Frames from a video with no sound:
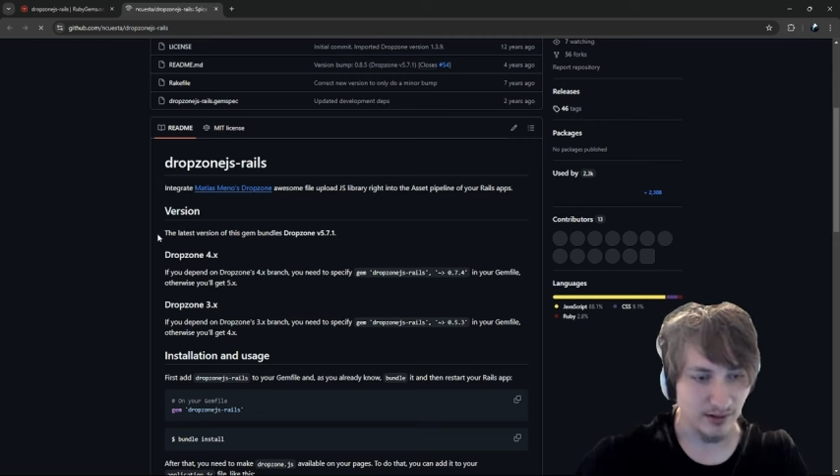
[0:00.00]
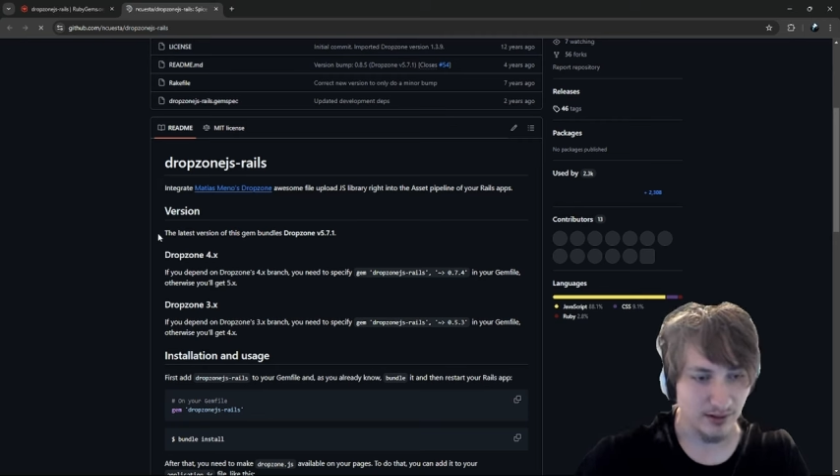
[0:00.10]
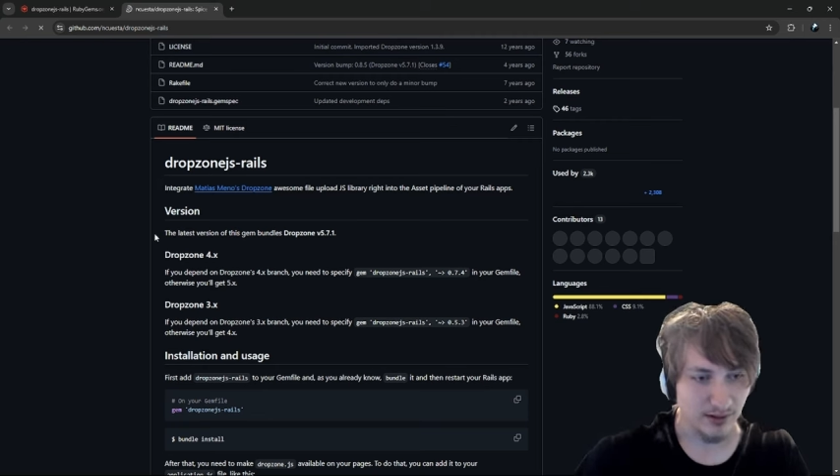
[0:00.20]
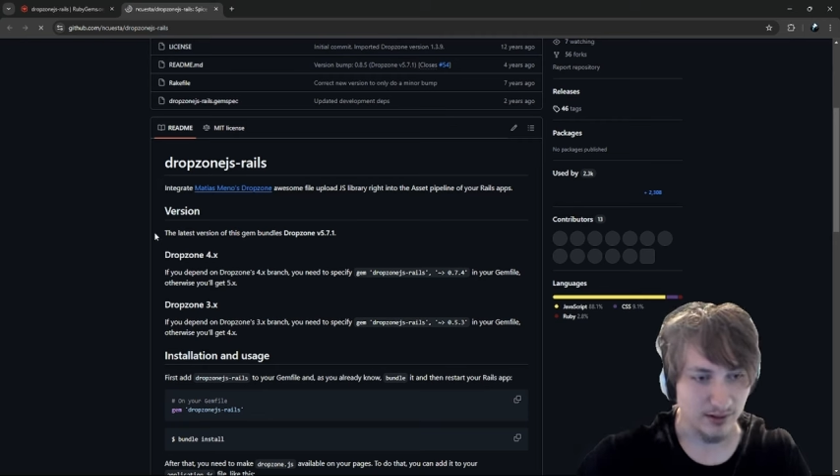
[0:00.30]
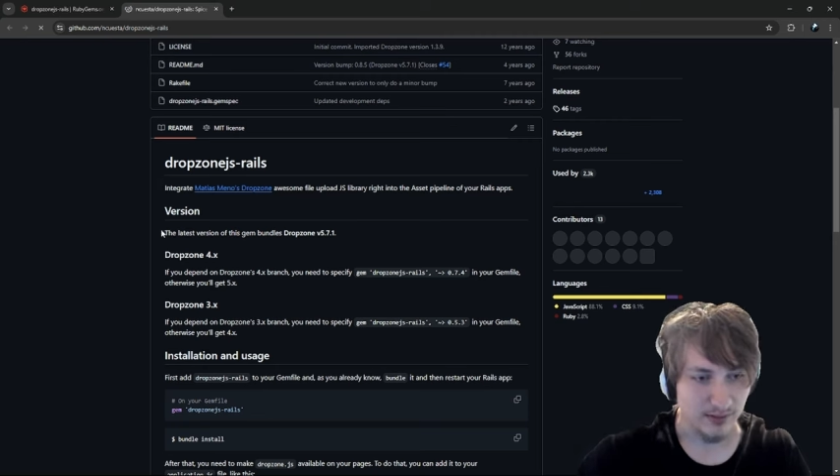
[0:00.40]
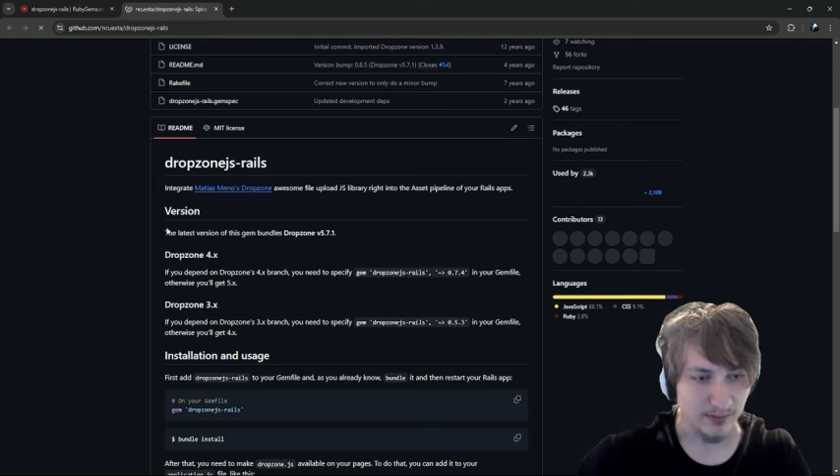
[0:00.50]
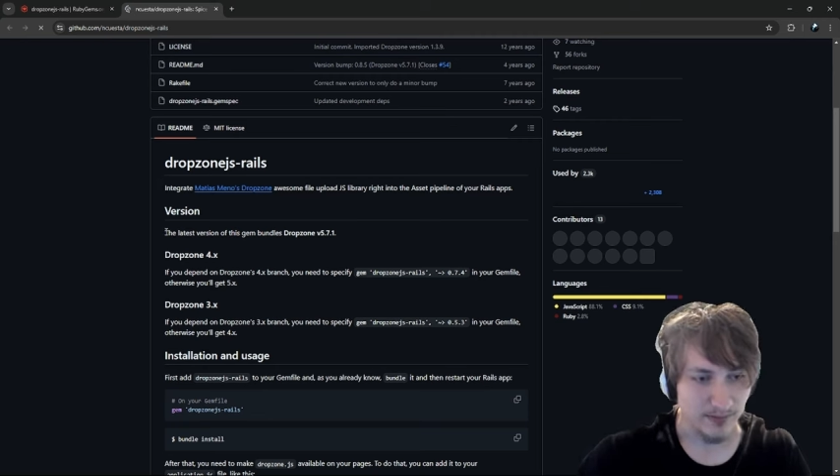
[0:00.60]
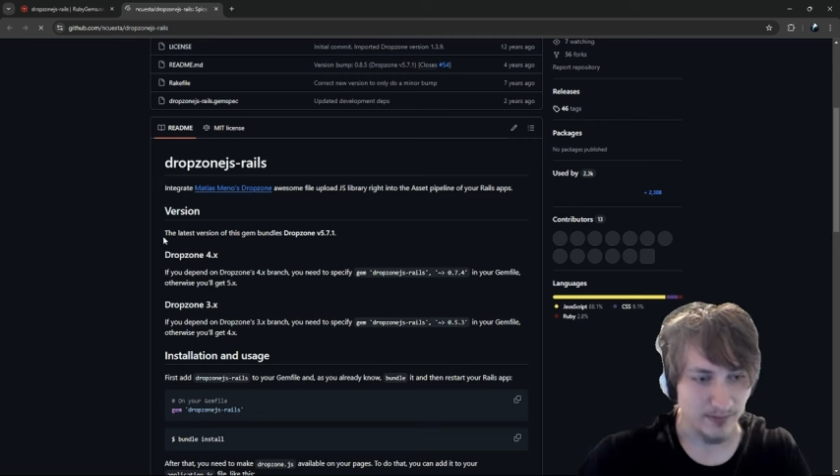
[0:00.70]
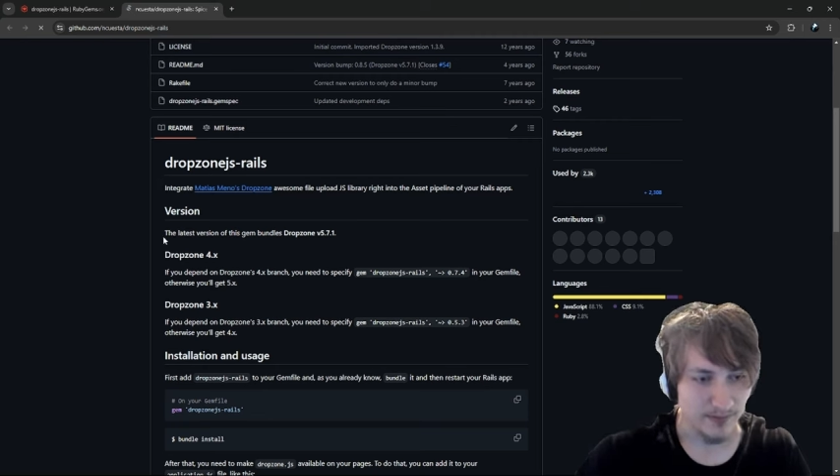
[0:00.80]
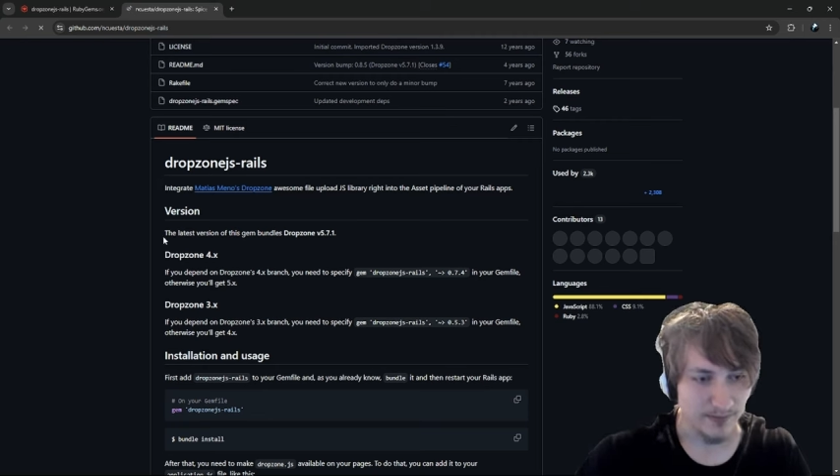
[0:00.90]
Uh,
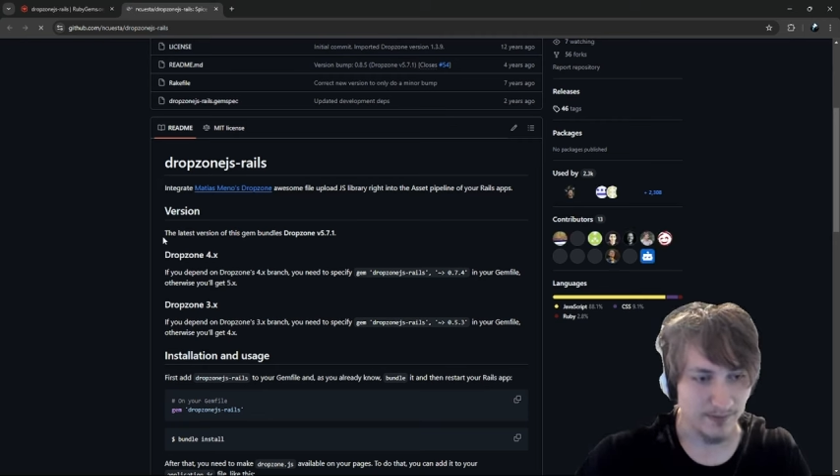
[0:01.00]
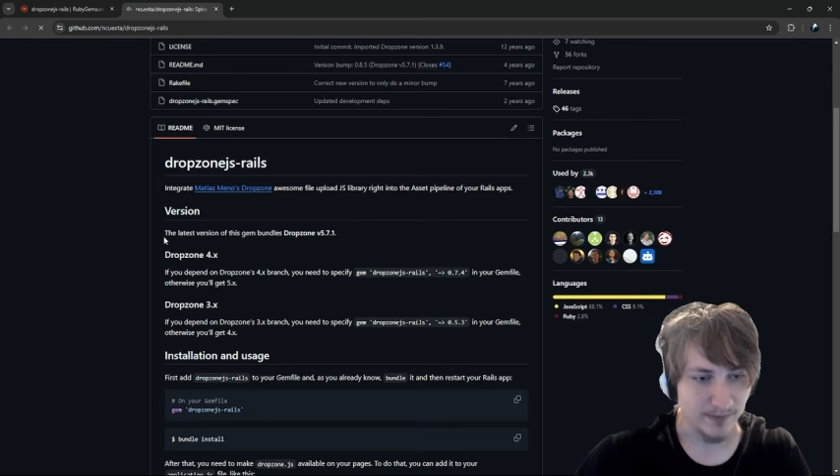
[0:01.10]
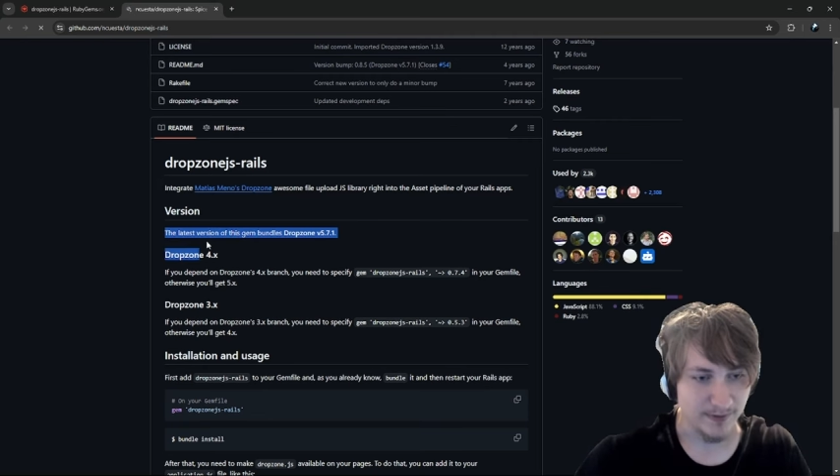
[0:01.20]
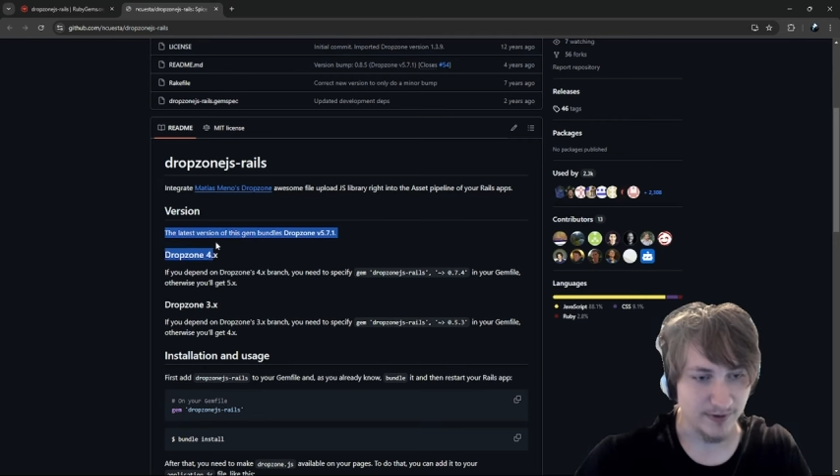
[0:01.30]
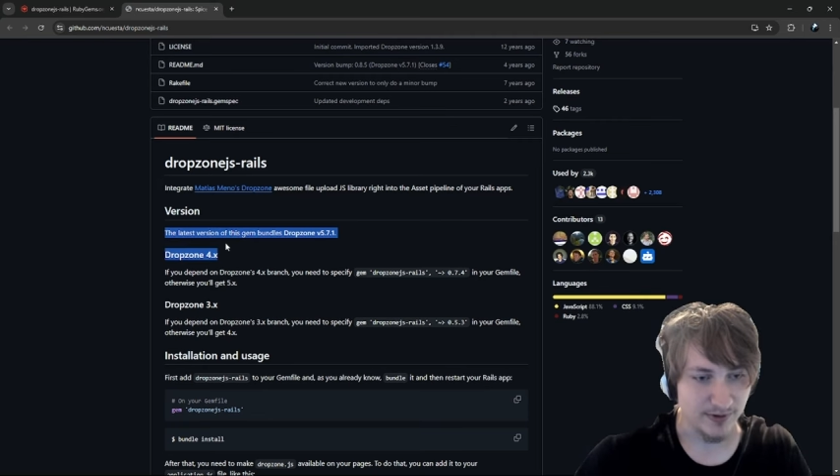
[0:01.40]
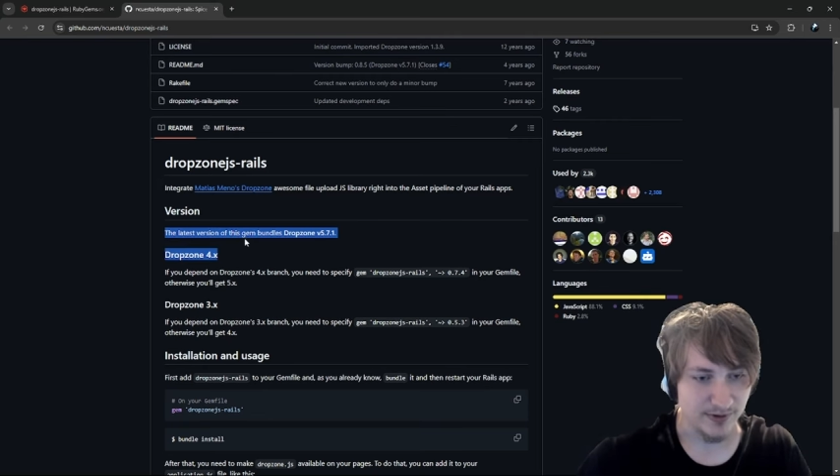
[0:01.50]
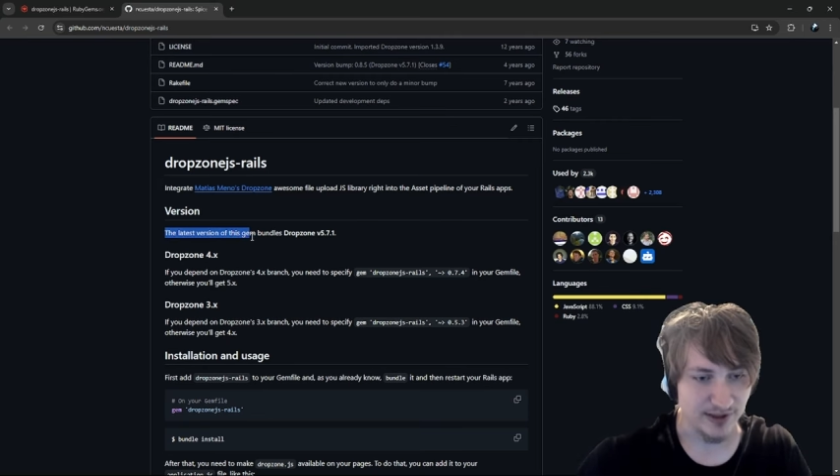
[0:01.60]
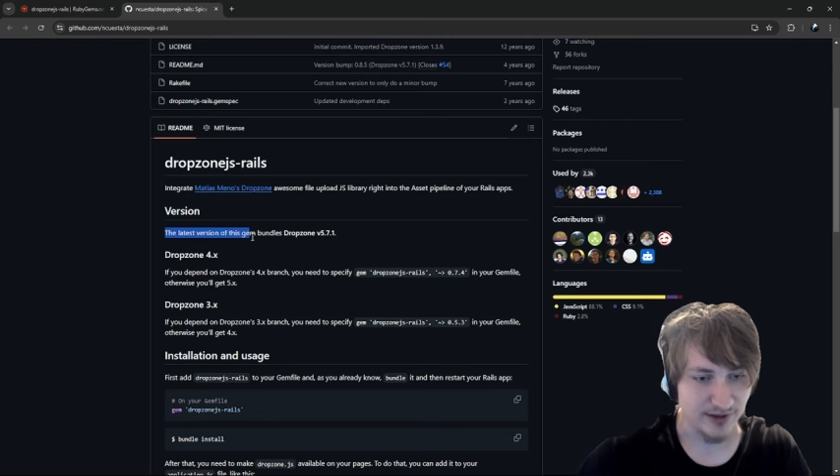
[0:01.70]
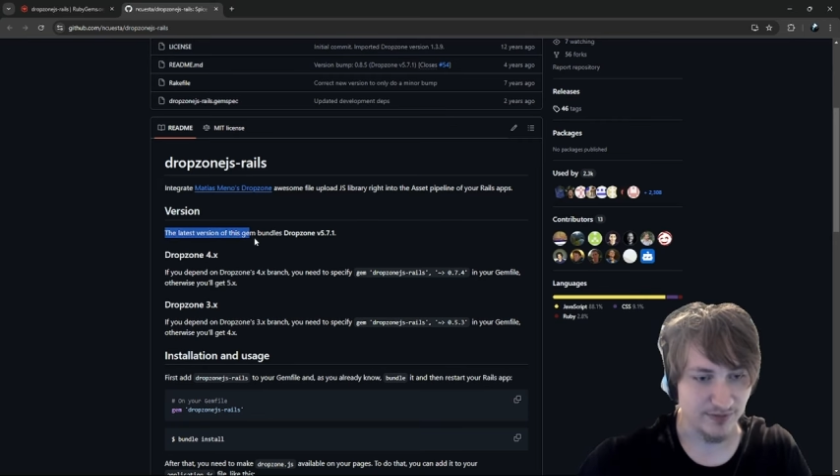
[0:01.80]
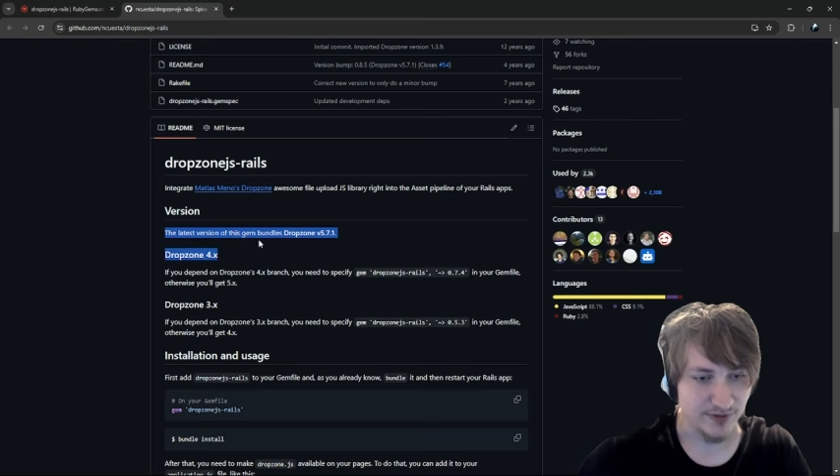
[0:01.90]
the latest